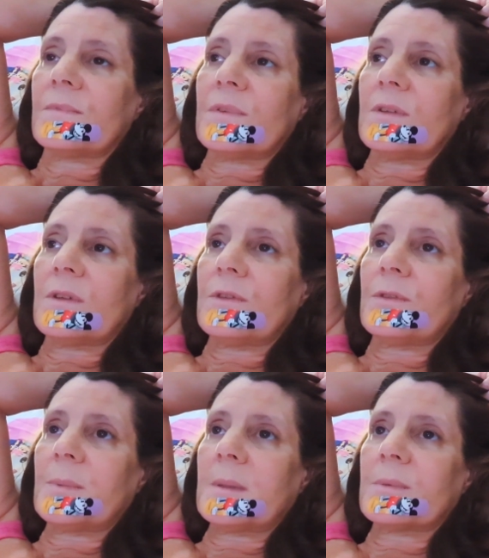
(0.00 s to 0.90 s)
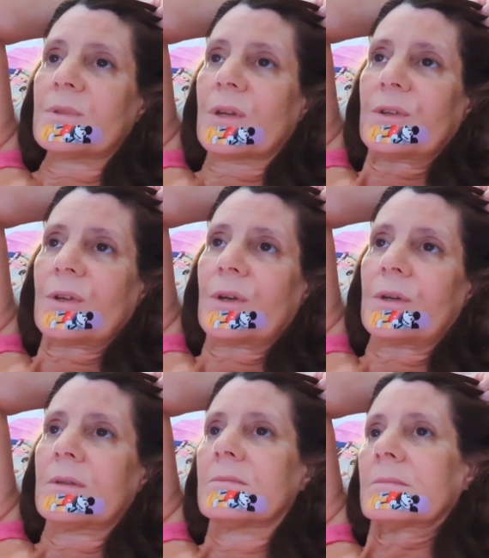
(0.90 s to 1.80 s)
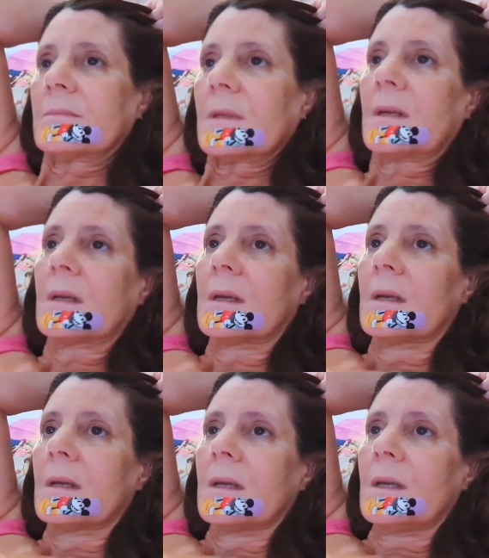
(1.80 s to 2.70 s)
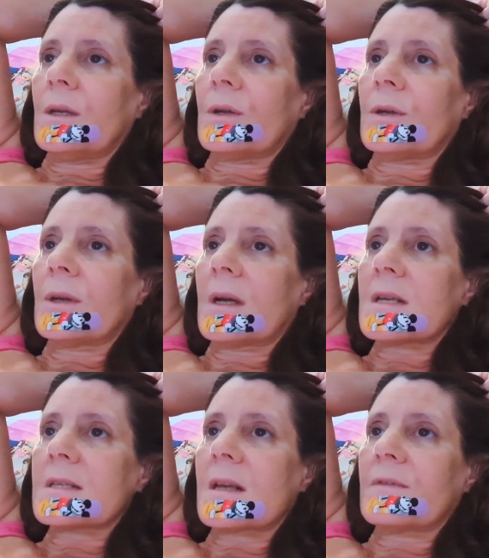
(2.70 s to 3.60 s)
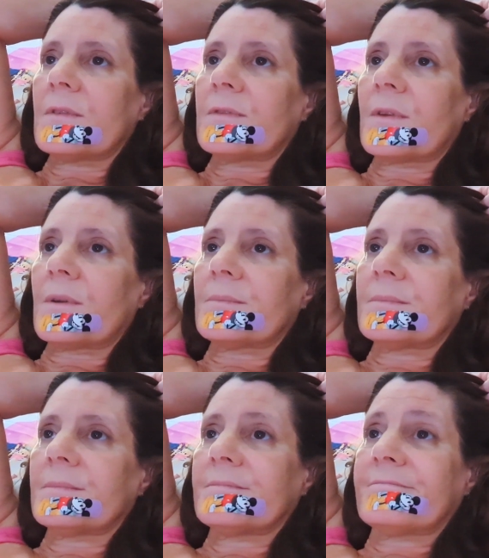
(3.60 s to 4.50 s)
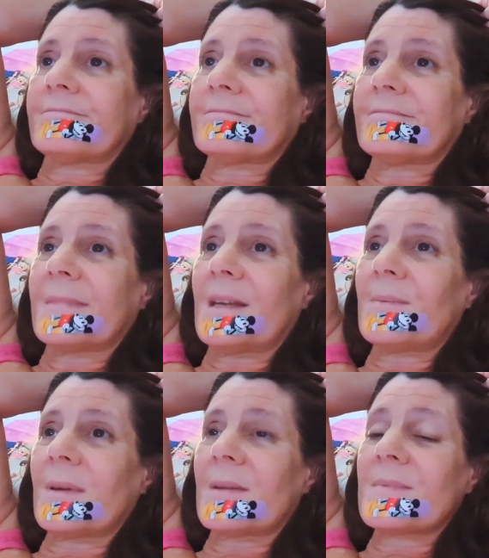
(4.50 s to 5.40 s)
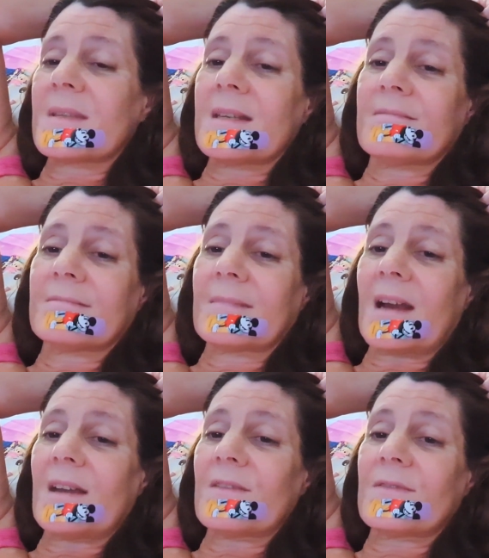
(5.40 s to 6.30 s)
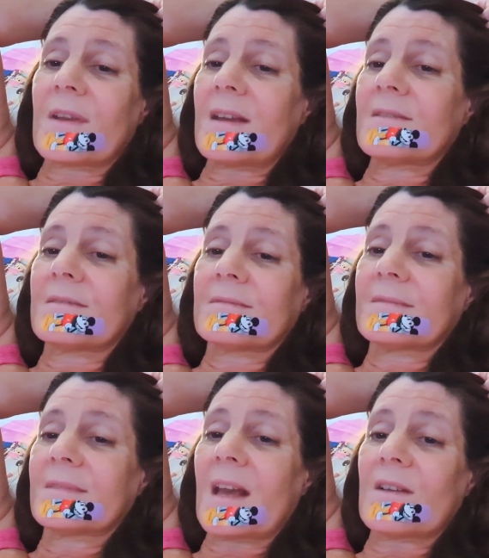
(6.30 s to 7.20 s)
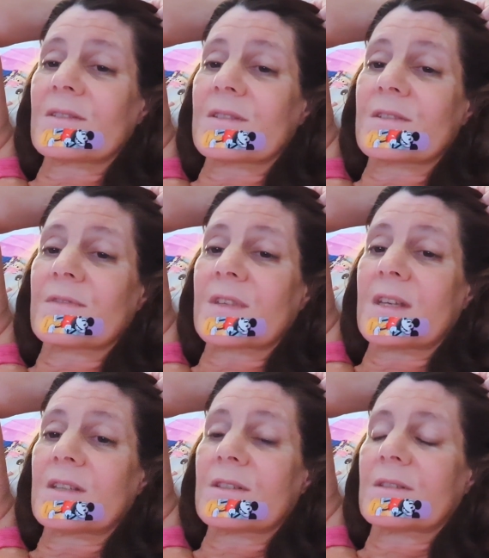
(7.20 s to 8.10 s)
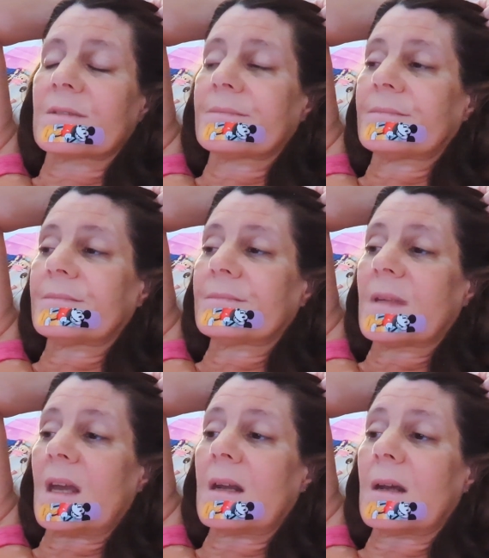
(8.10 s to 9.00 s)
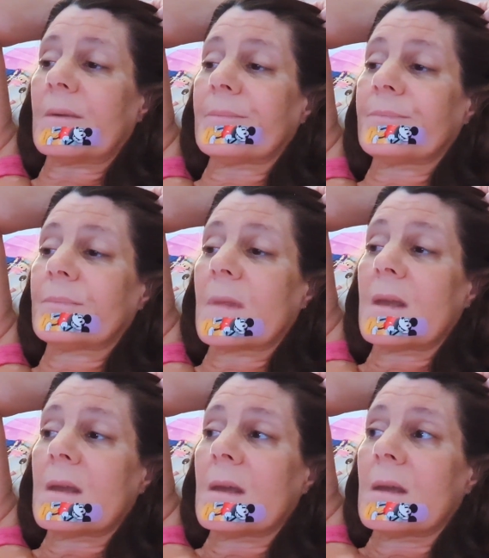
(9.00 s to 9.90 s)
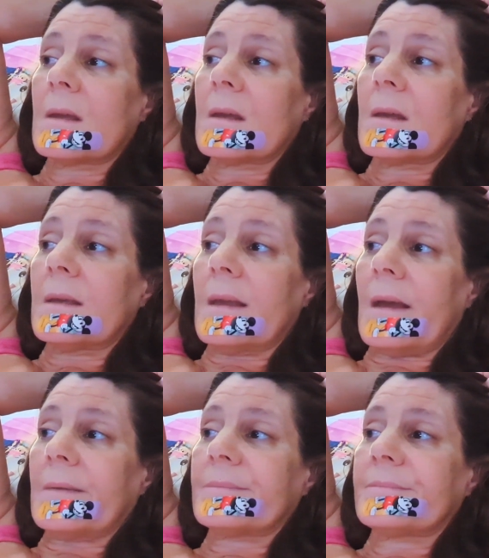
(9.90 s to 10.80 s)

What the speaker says: If you people don't know, you know, I suffer from epilepsy. I've had thousands of seizures, and yeah,